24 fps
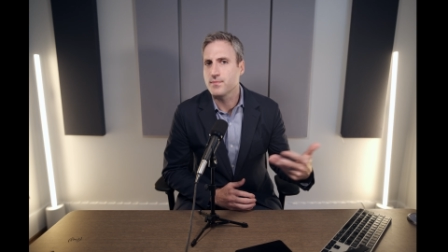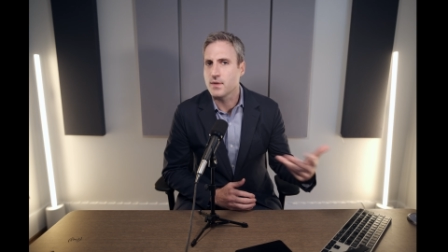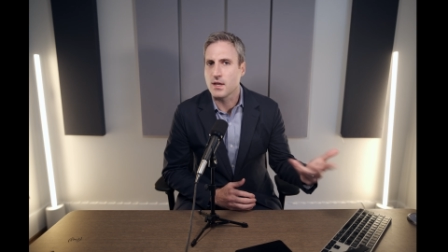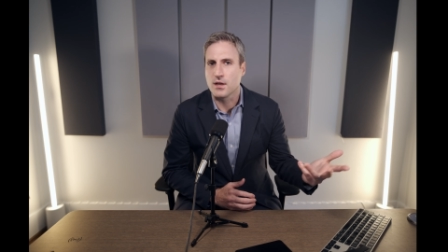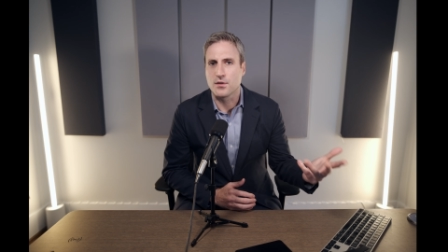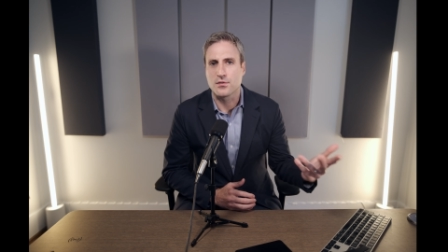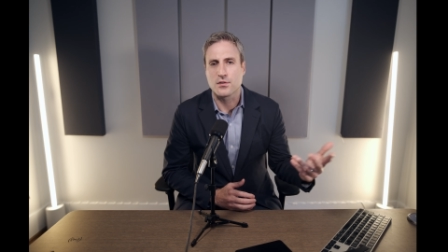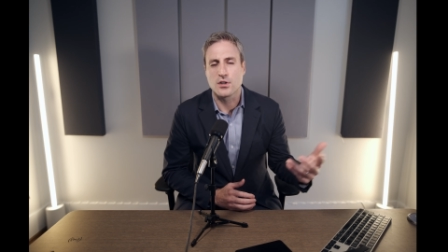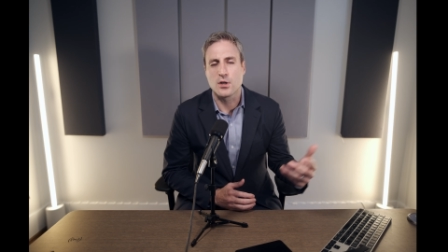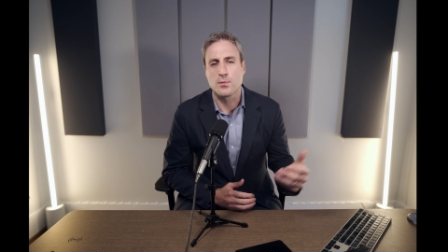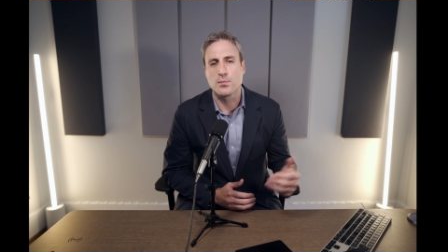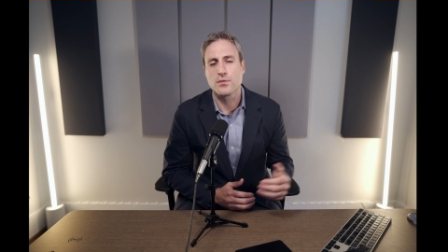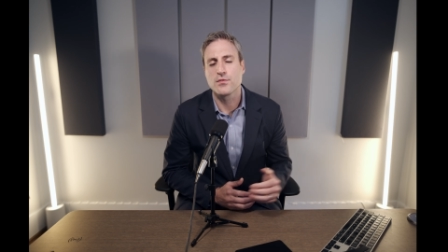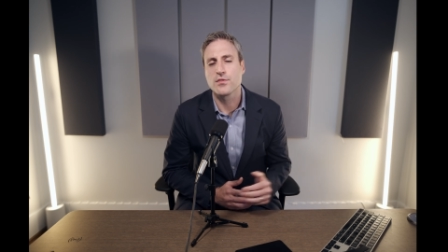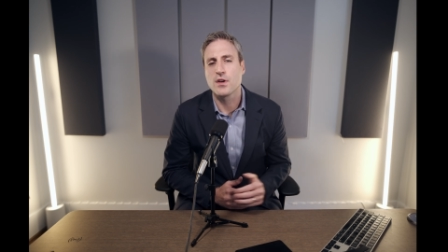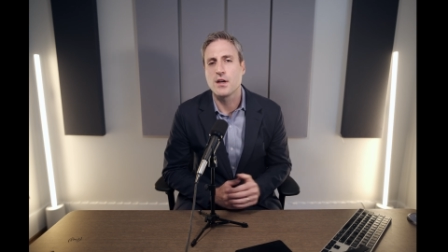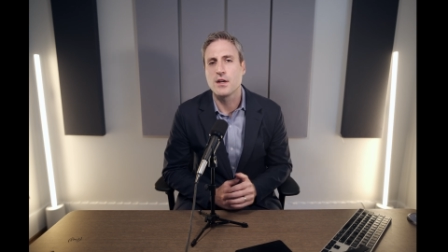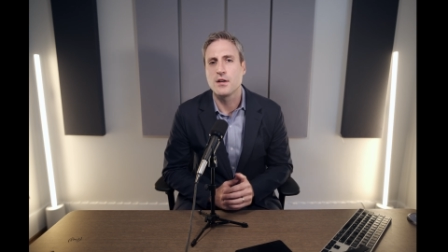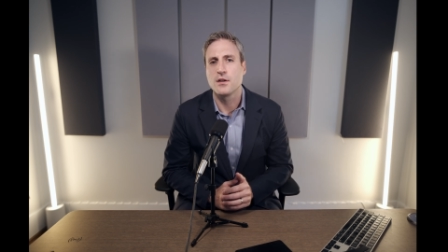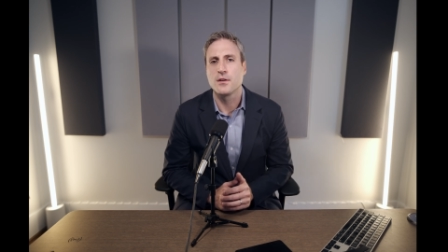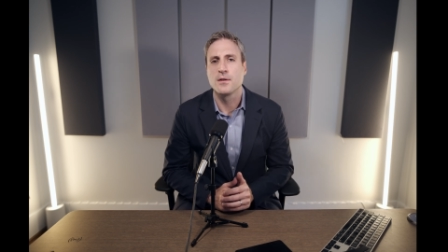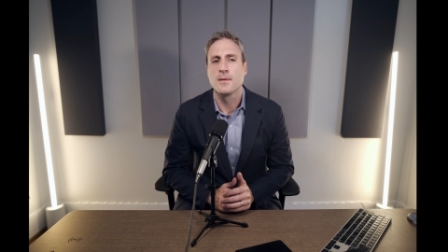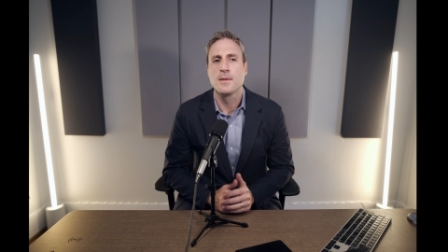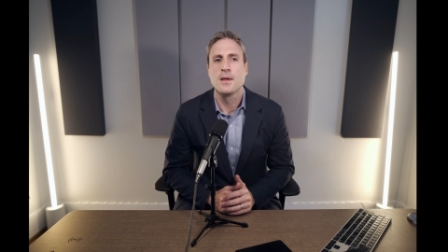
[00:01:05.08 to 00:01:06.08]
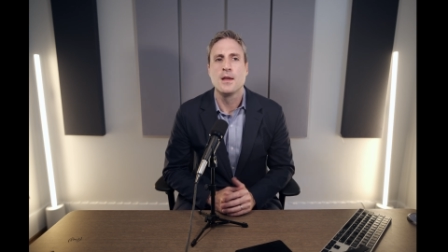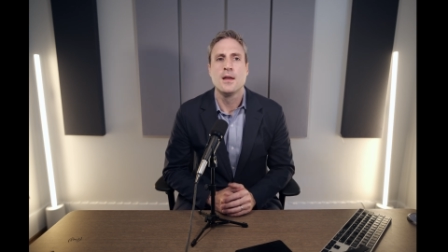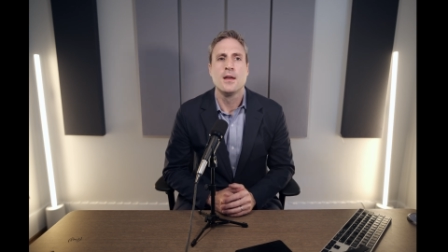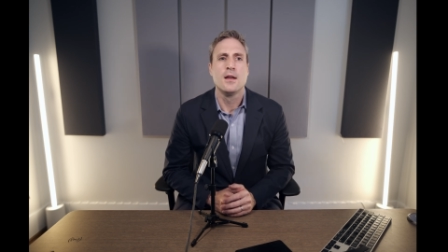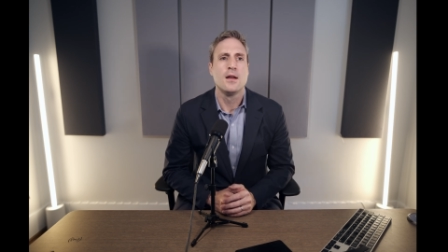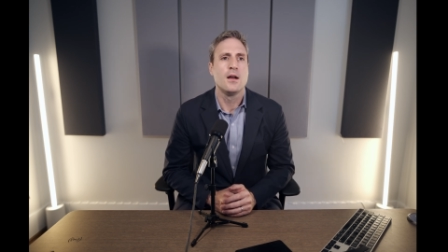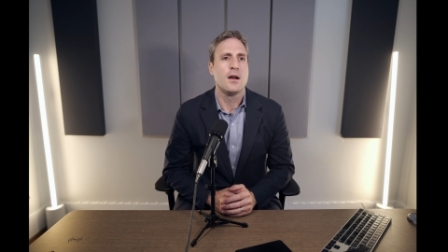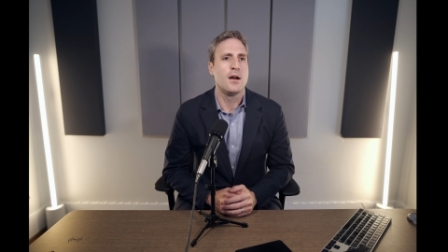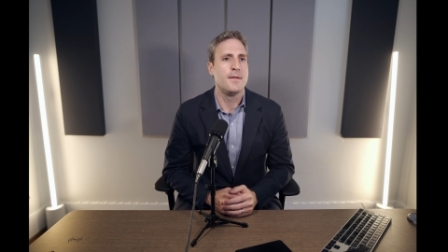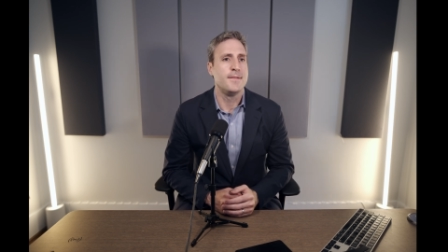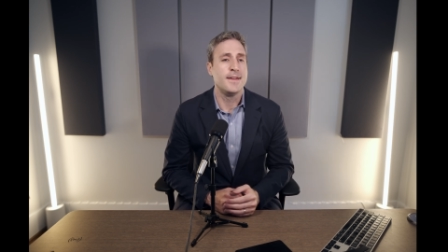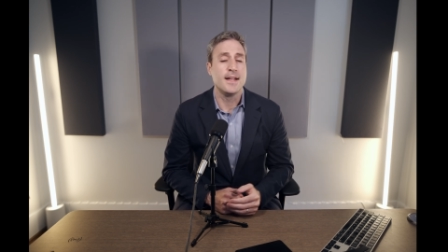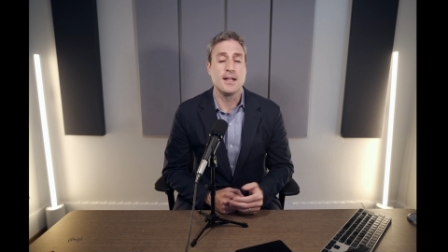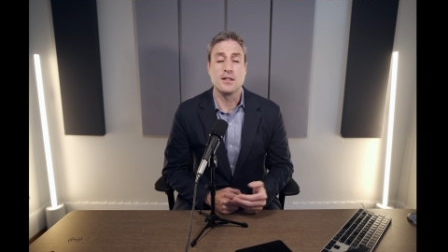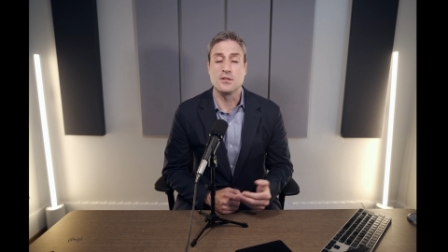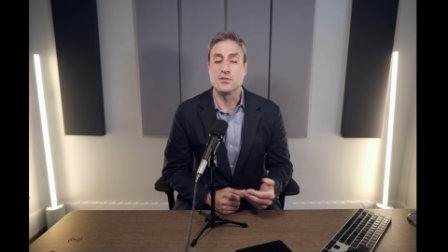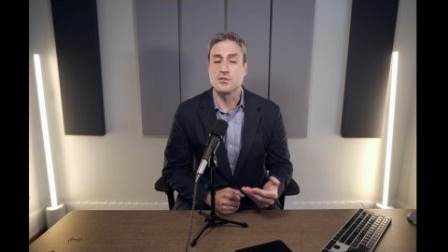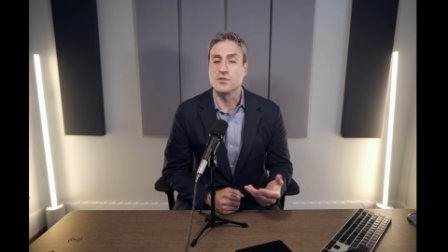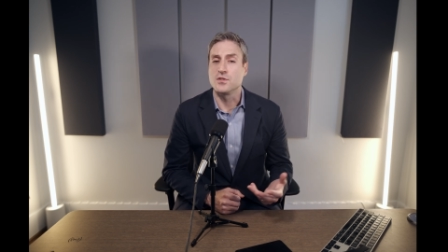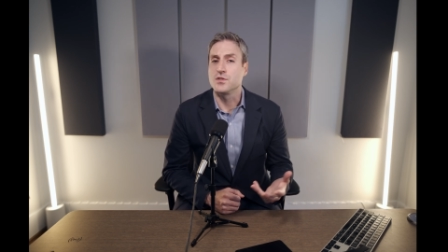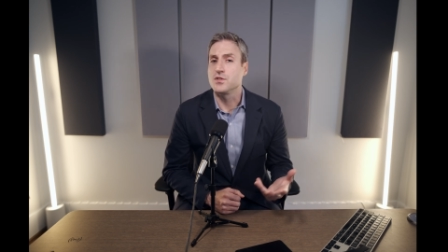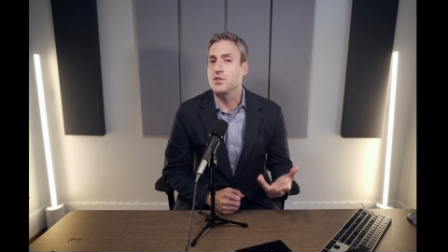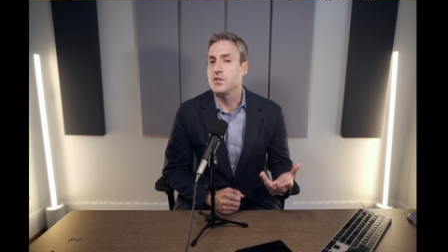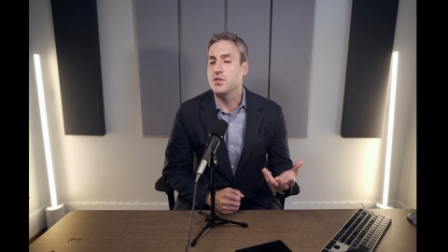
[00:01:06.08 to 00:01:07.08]
healthcare provider. A
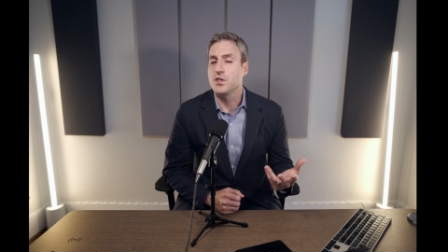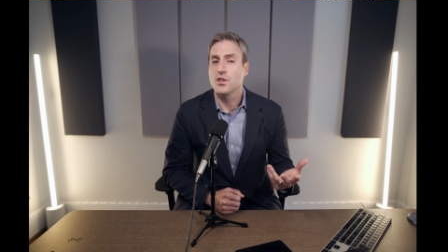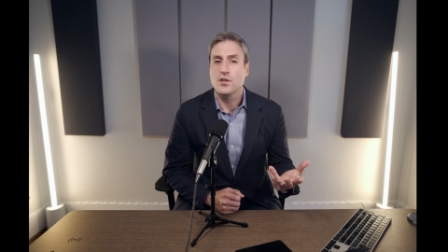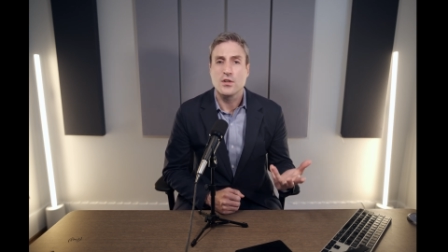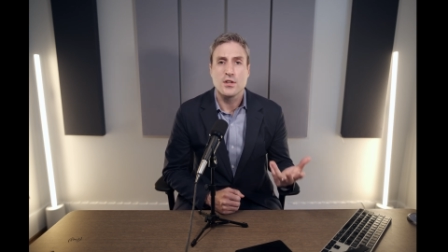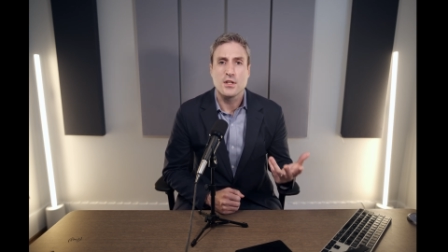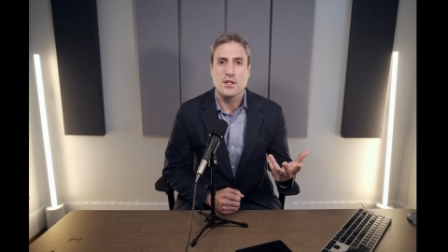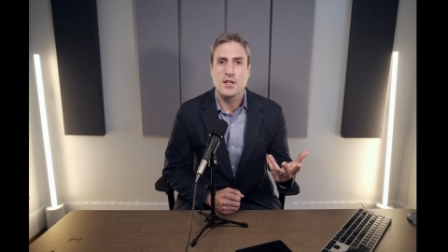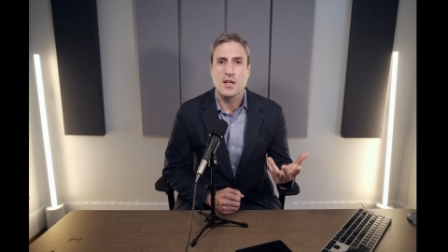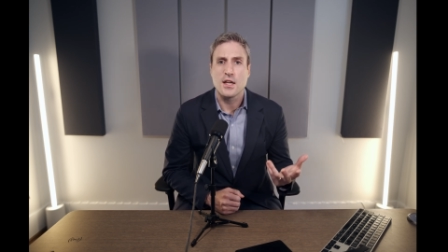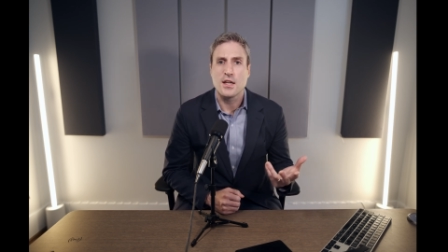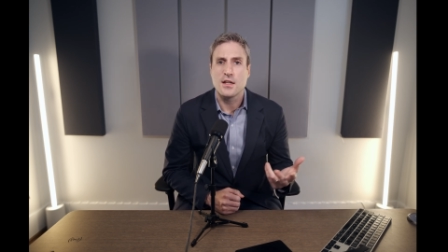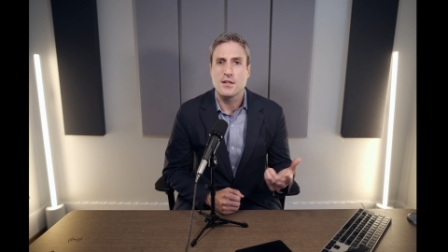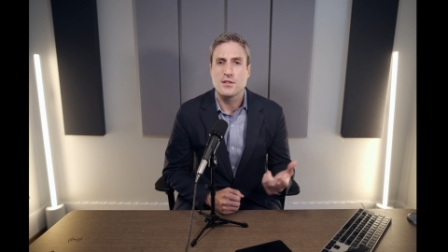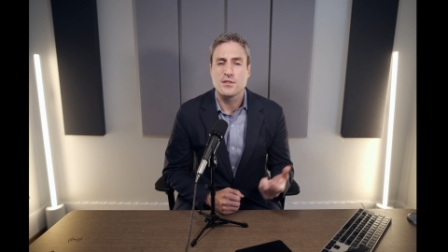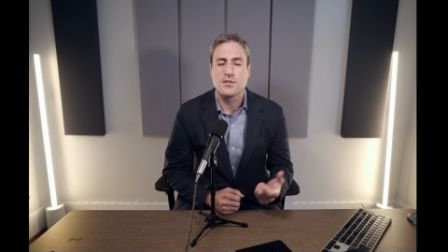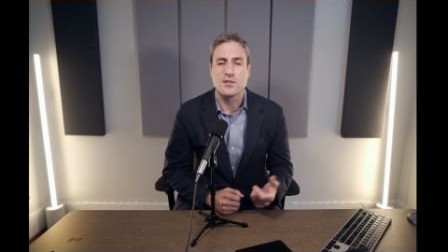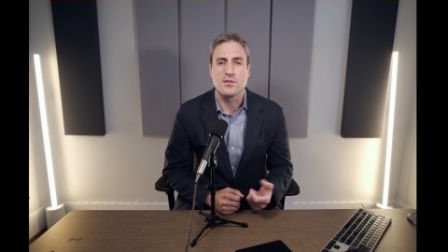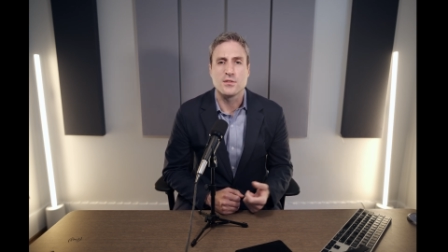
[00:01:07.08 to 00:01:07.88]
negligent security case,